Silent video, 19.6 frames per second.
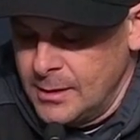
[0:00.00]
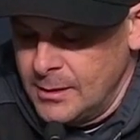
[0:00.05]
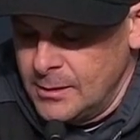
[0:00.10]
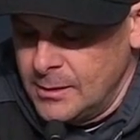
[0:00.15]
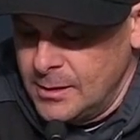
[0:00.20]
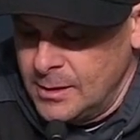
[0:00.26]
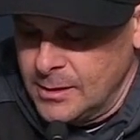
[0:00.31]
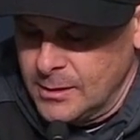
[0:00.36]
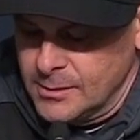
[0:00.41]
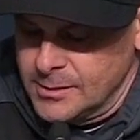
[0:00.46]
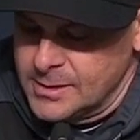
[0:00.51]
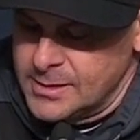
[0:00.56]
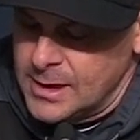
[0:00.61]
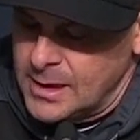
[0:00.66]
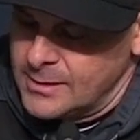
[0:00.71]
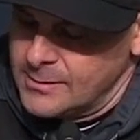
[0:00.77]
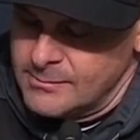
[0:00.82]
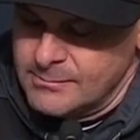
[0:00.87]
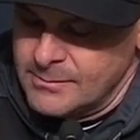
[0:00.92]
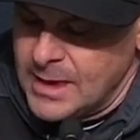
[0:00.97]
you know,
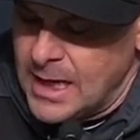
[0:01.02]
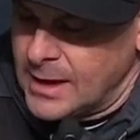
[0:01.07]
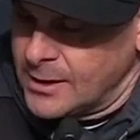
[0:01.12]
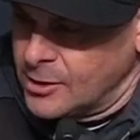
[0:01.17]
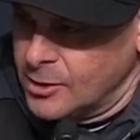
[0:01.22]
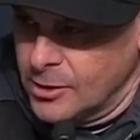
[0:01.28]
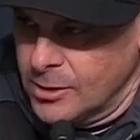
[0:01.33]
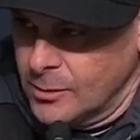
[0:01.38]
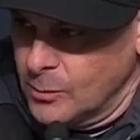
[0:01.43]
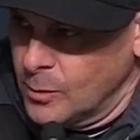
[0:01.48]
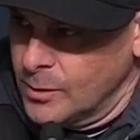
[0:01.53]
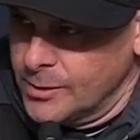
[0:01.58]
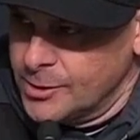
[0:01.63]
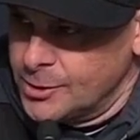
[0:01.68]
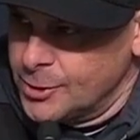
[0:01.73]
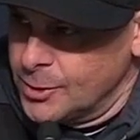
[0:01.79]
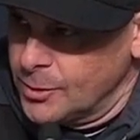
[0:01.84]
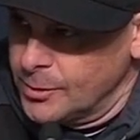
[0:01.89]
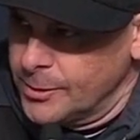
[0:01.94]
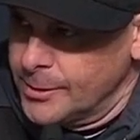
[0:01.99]
not good with the
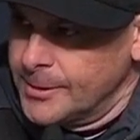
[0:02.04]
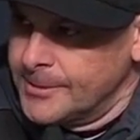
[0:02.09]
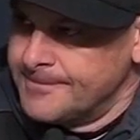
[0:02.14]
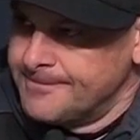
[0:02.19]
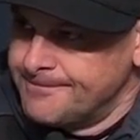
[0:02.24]
shoulder.